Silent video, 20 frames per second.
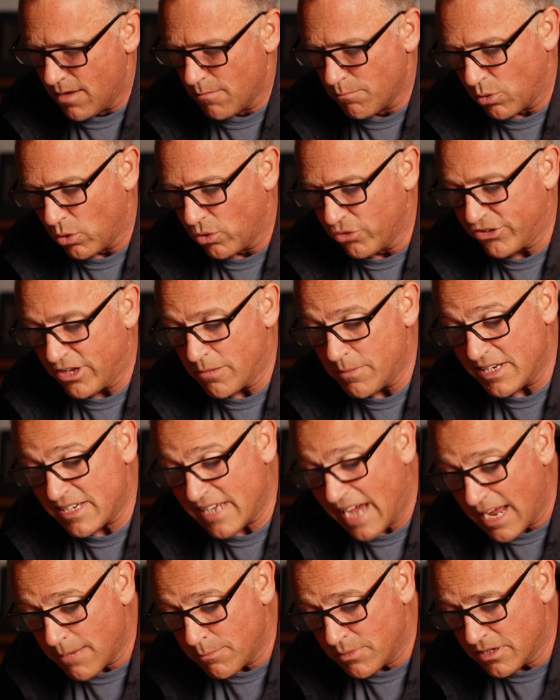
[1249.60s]
Balls can be
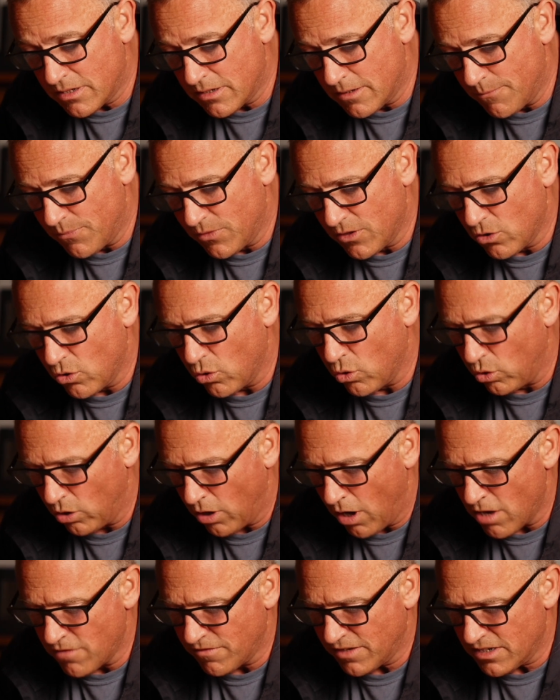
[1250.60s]
taped all
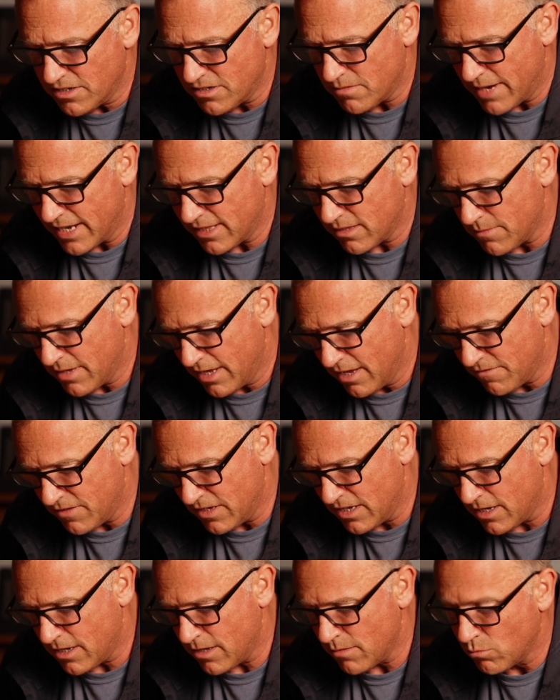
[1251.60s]
over to make them
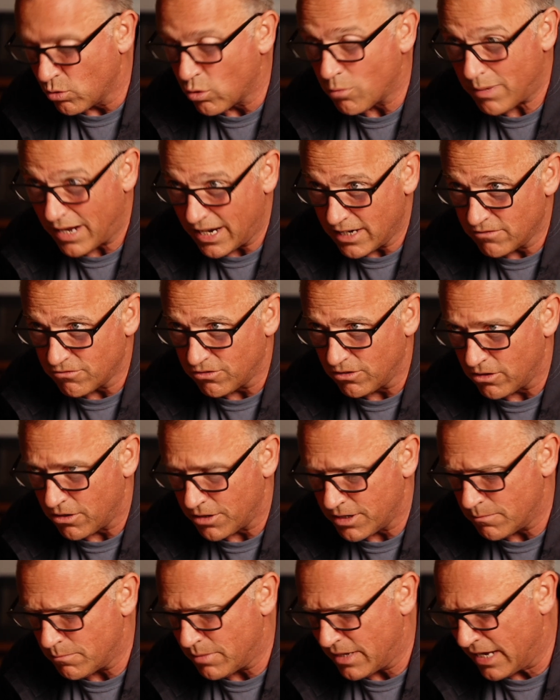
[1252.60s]
heavier and more painful on
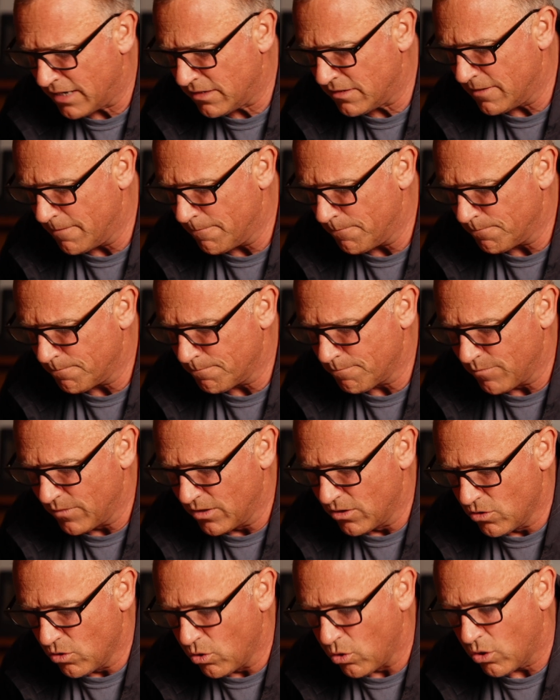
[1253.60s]
impact,
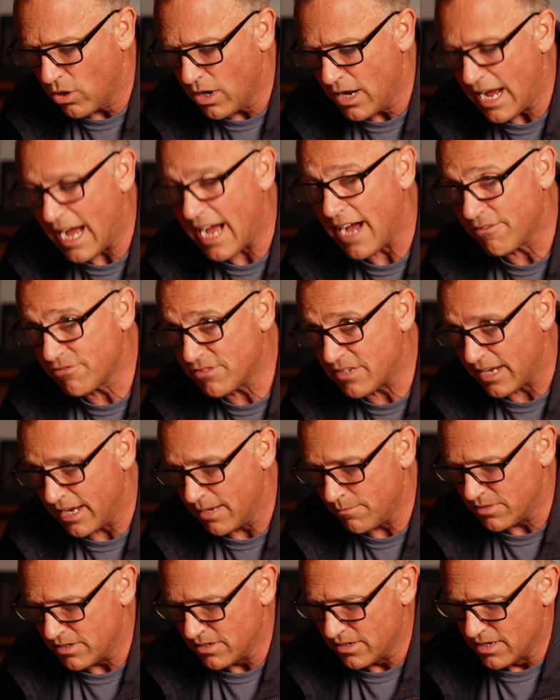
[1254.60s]
or
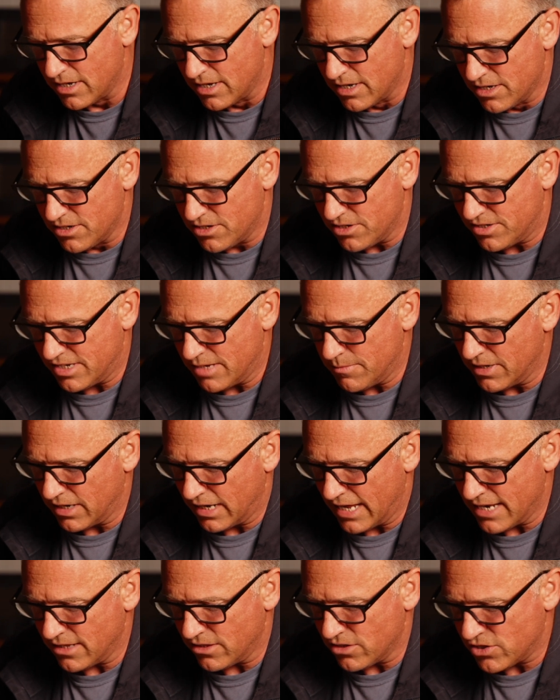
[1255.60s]
half-taped to
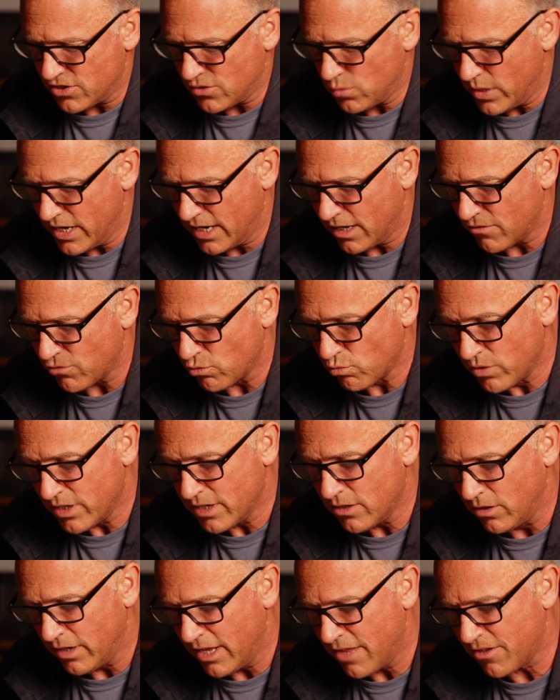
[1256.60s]
simulate the swing of a
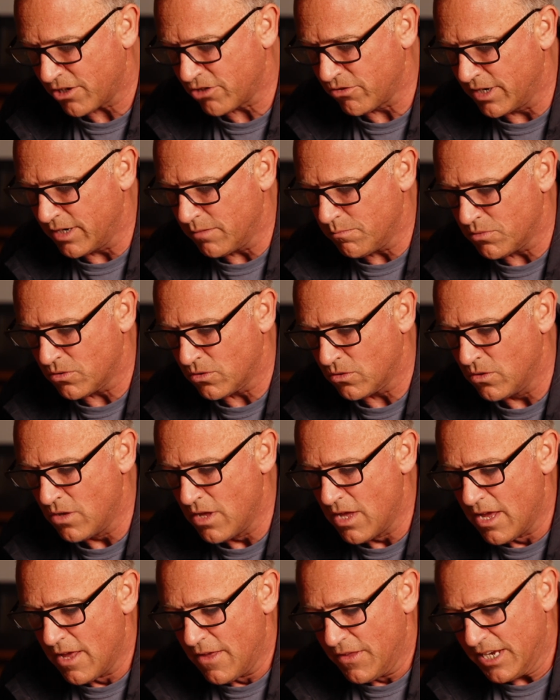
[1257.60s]
real leather cricket ball.
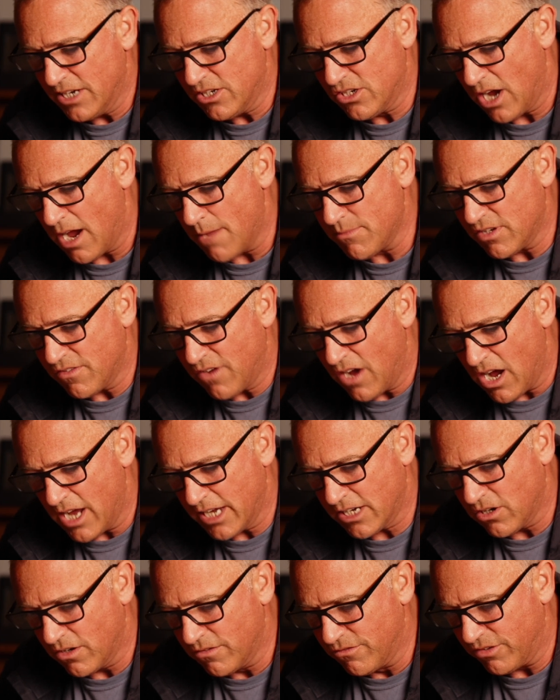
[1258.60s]
In times of high
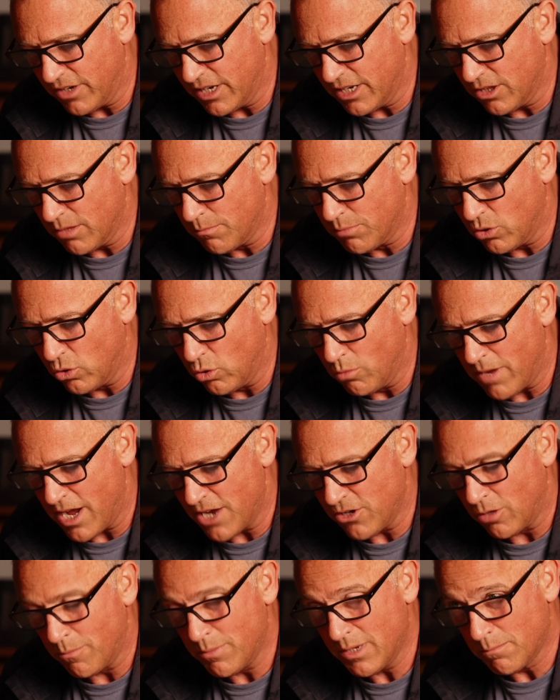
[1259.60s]
conflict, the ball might
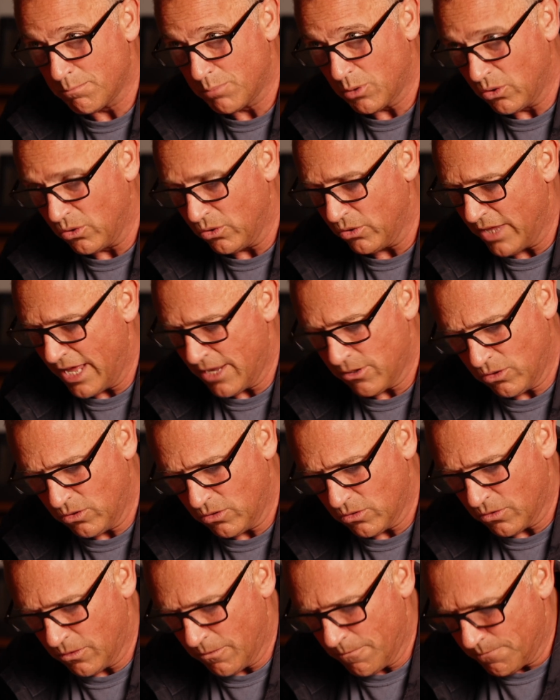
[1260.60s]
not be a ball at
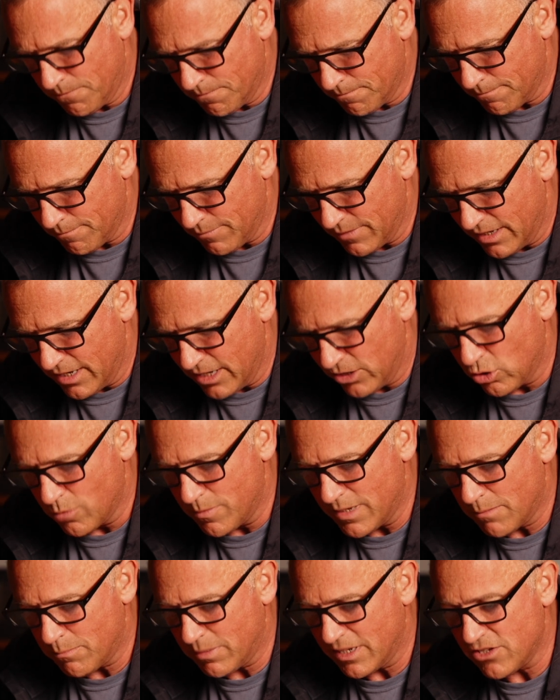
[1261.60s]
all. It could
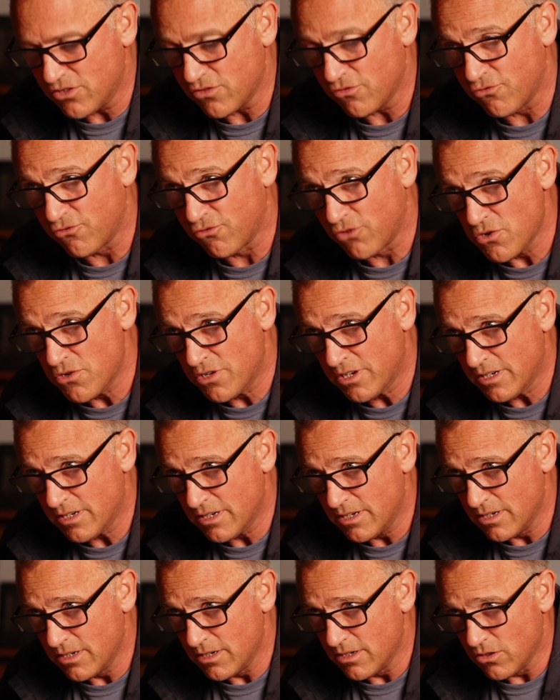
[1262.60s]
be a piece of fruit
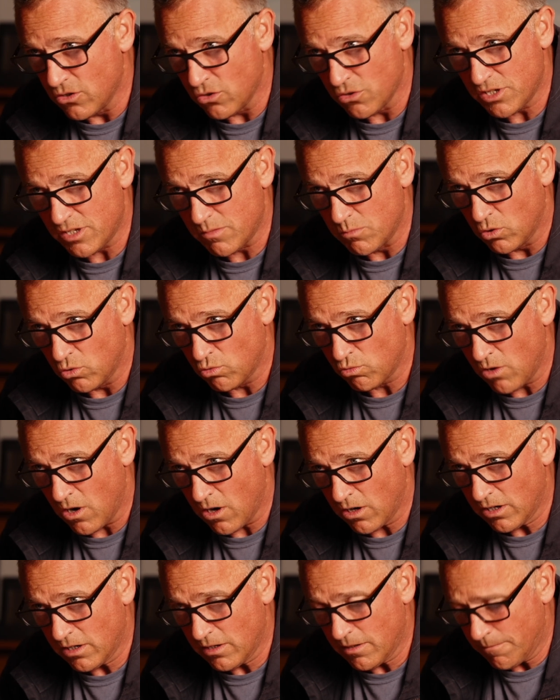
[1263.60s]
or a small
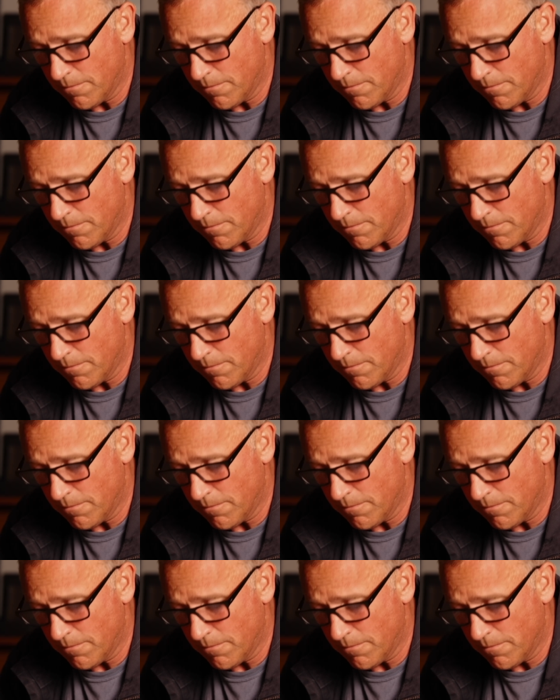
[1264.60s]
rock.